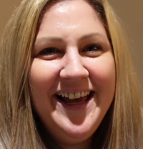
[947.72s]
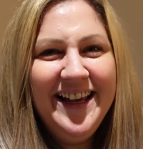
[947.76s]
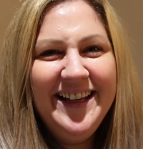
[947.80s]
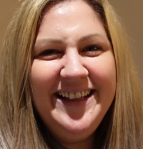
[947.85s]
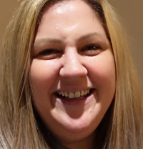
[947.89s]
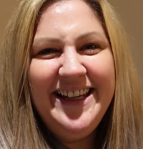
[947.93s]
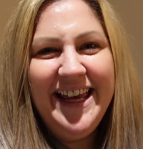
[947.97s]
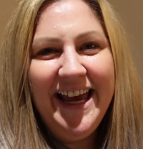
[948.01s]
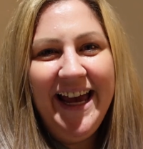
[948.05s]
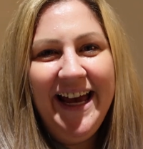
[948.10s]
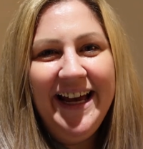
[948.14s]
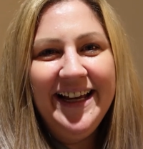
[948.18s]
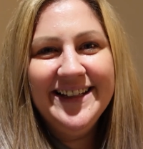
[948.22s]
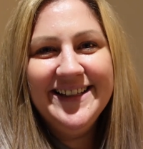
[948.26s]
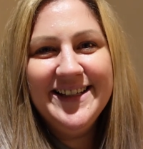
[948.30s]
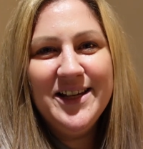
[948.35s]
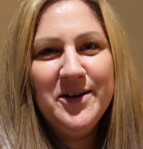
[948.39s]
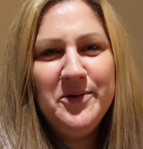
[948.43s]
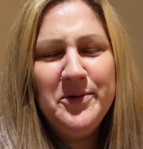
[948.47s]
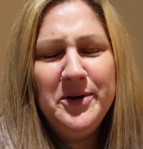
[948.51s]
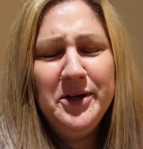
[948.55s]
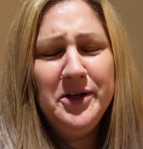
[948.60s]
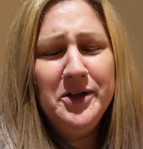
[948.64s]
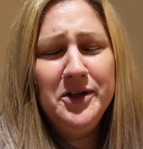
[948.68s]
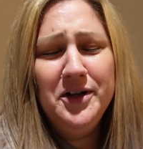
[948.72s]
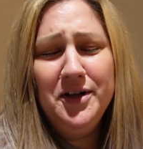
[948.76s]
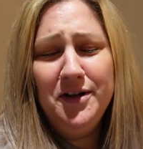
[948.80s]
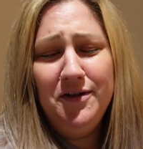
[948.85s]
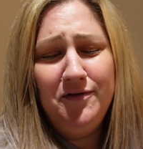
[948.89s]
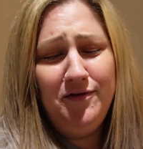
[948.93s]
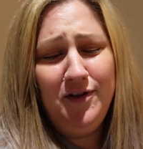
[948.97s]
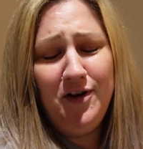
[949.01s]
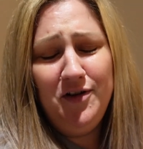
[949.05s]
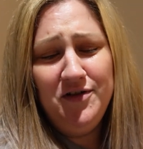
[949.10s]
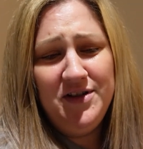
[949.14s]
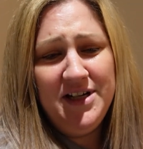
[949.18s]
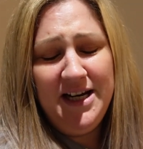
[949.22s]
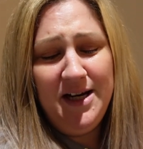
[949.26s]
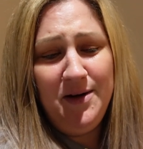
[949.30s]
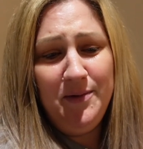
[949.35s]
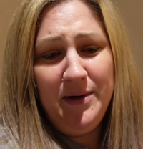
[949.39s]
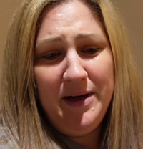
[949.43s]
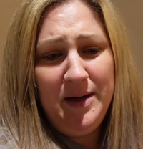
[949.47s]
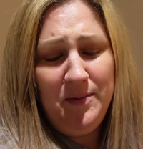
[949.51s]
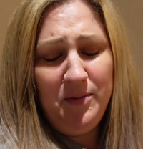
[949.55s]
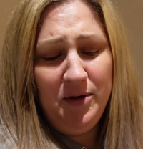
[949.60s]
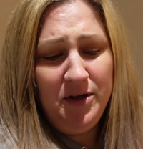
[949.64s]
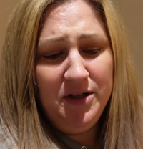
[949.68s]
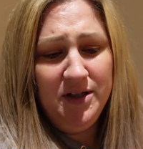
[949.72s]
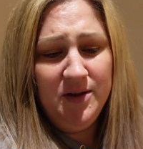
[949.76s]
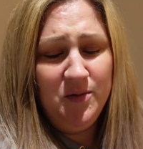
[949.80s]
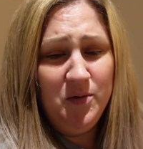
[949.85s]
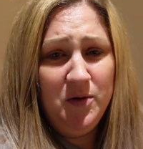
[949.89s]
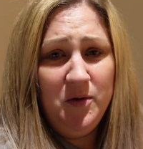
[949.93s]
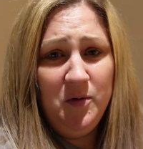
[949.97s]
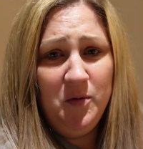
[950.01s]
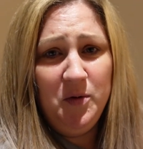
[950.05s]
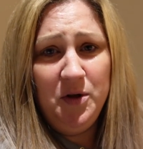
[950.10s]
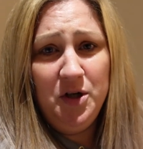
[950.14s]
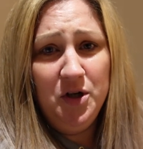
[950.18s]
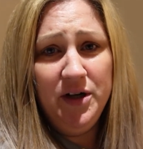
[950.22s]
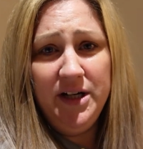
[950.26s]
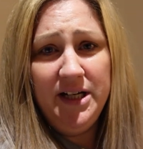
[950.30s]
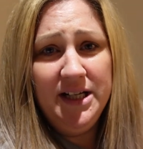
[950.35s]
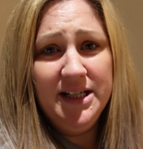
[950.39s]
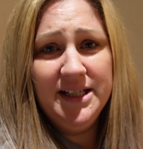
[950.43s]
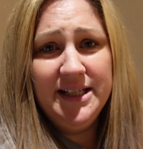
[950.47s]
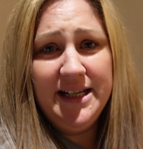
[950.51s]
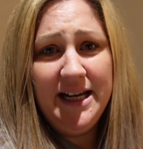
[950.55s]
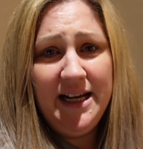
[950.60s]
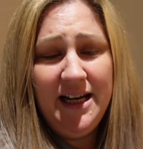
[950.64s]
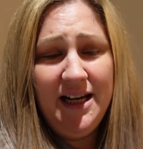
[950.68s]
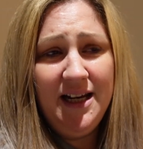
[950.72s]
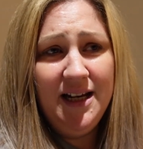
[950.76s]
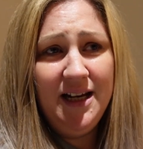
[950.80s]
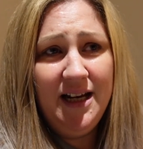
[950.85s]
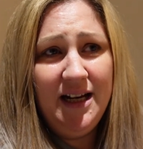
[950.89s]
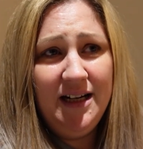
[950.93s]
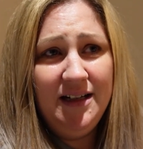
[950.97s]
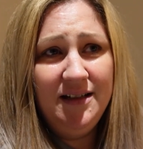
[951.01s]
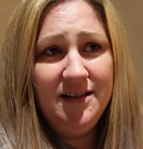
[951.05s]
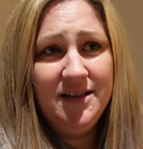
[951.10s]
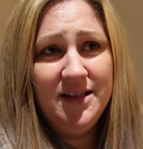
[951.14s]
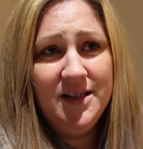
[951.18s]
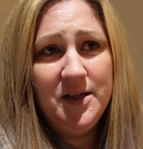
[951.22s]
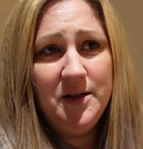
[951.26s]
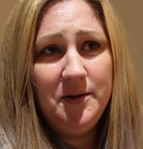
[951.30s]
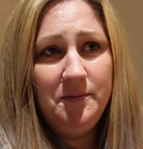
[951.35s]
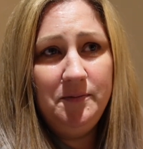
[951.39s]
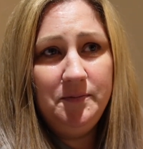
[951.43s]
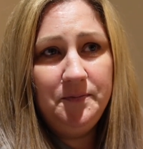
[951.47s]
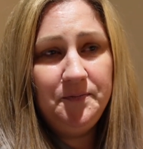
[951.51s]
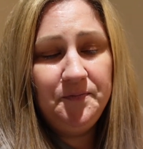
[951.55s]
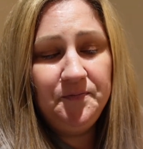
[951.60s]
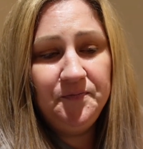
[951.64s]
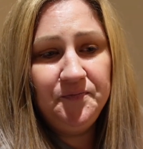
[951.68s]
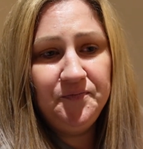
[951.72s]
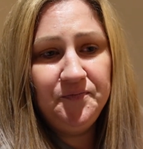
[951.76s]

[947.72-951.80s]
Yeah, so we couldn't have vlogged anyway because we were not in a state, and